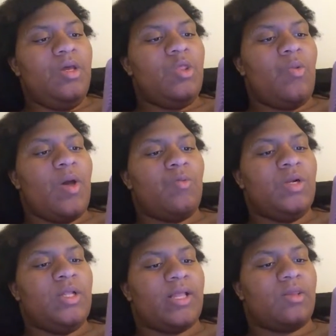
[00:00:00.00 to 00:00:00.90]
Either way,
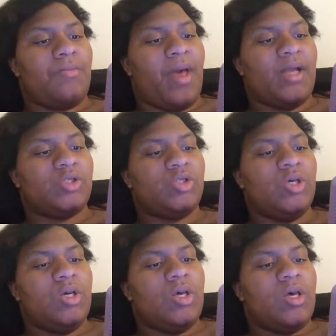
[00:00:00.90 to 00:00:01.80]
we like the match.
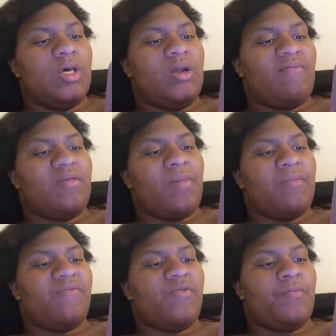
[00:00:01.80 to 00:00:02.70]
It definitely
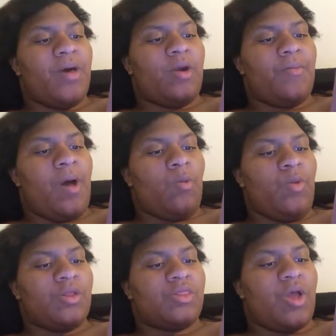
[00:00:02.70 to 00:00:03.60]
made me feel better about
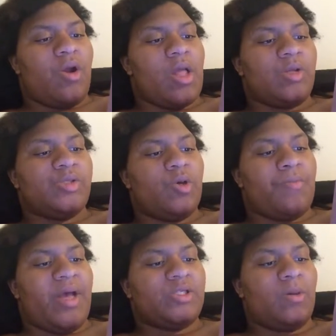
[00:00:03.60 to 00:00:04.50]
what their Hell in a Cell
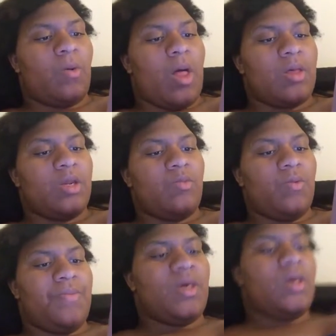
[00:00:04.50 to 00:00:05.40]
matchup quality
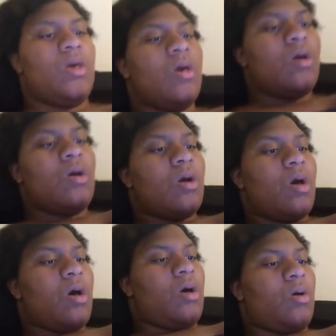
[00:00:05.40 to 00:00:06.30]
would be.
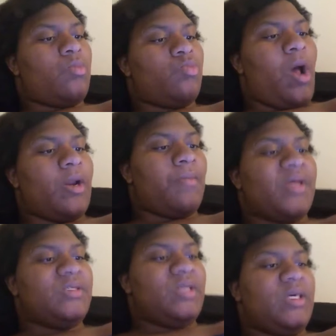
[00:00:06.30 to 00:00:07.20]
Ronda
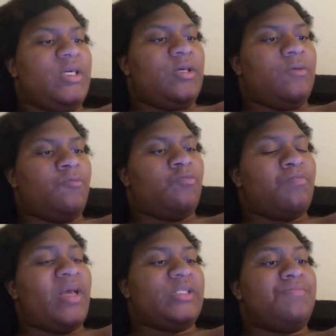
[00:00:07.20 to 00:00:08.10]
makes Mickie
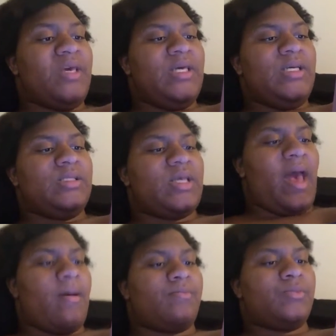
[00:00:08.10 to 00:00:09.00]

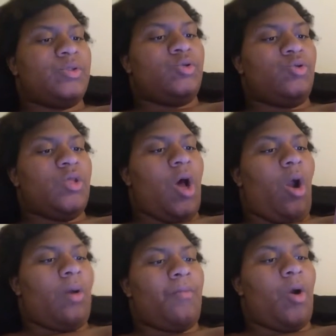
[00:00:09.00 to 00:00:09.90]
tap to the
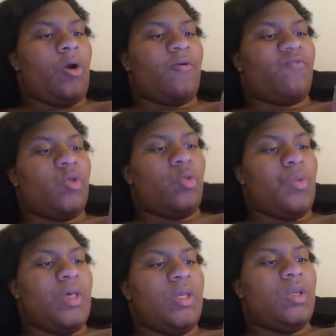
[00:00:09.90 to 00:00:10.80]
armbar for the
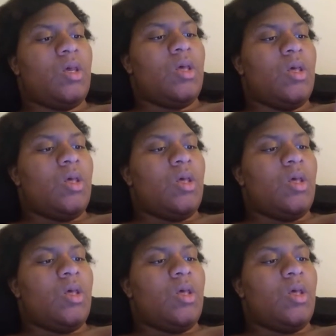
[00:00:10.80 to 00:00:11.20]
win.